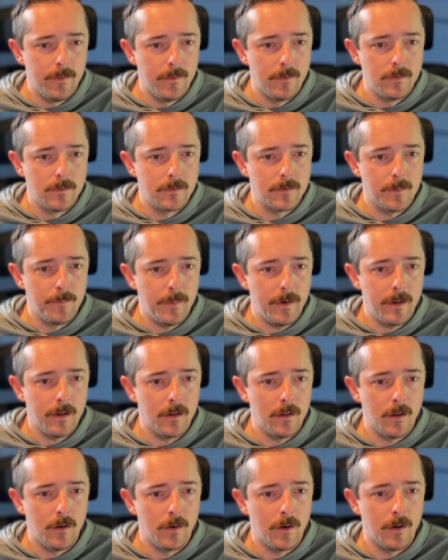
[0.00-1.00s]
submitting a
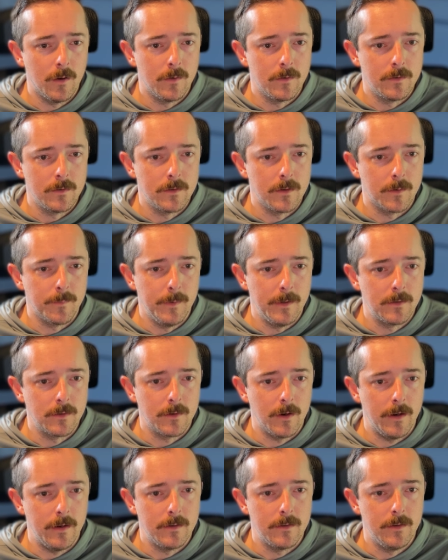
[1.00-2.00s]
logo took me
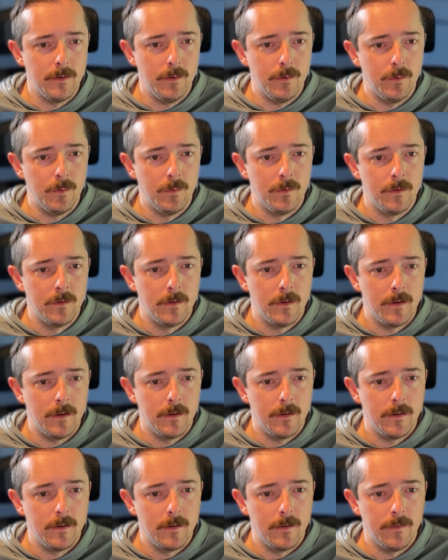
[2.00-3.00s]
straight to
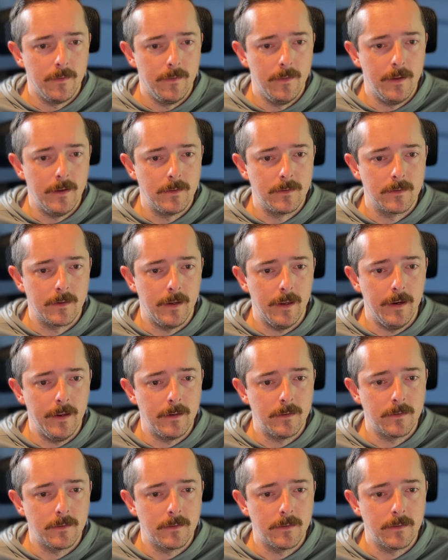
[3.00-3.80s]
this getting